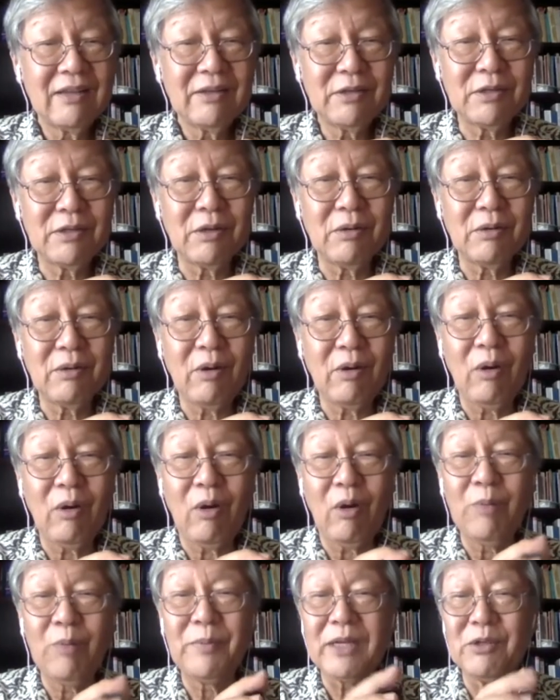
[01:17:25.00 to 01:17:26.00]

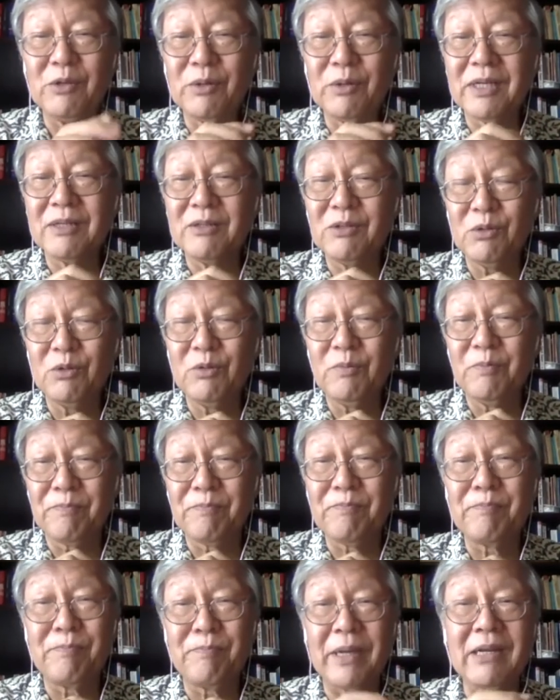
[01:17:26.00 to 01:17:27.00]
hope that you can do
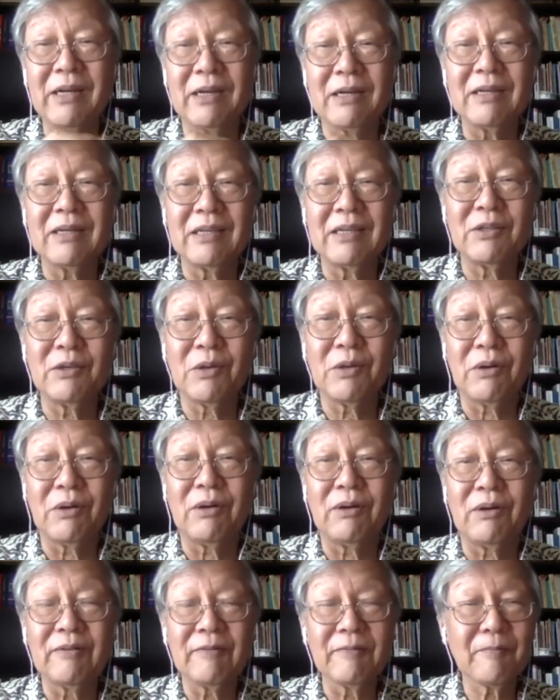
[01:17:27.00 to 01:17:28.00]
better in
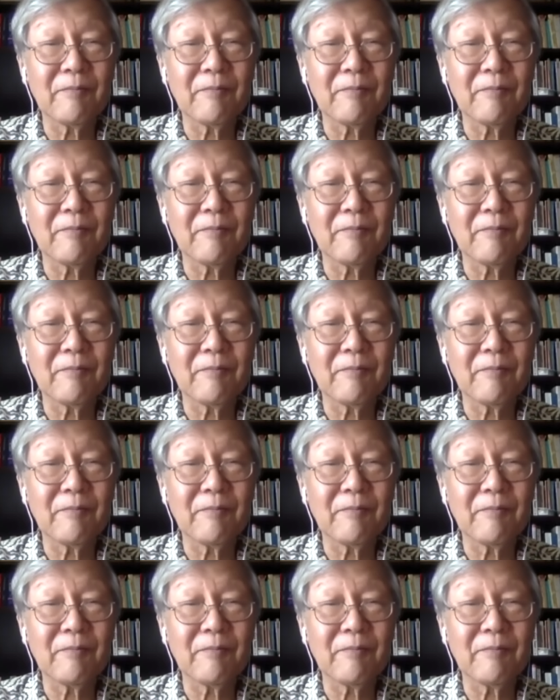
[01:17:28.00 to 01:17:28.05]
your